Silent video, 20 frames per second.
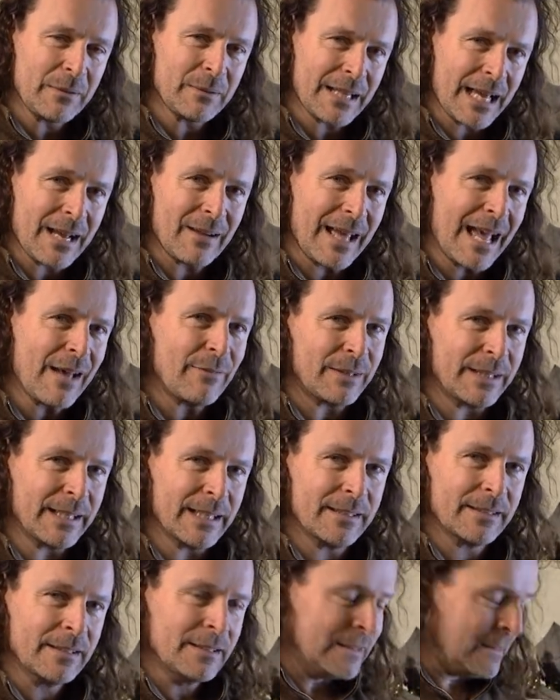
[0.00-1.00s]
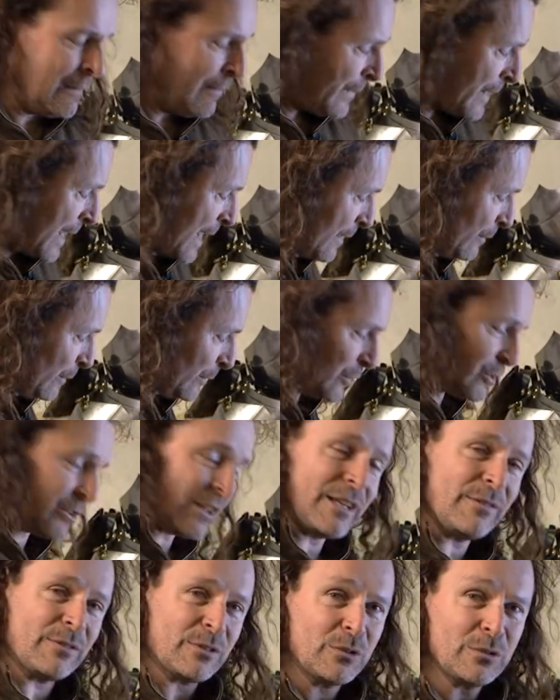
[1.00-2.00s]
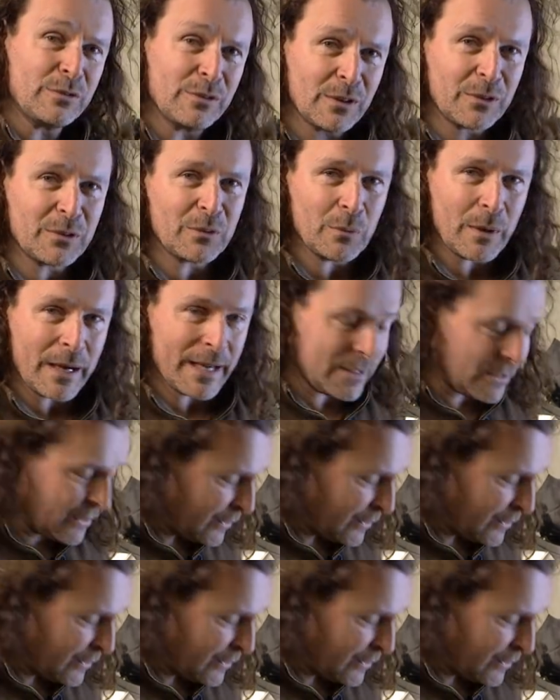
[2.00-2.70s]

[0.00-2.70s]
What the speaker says: without having it. And it would save an awful lot of weight,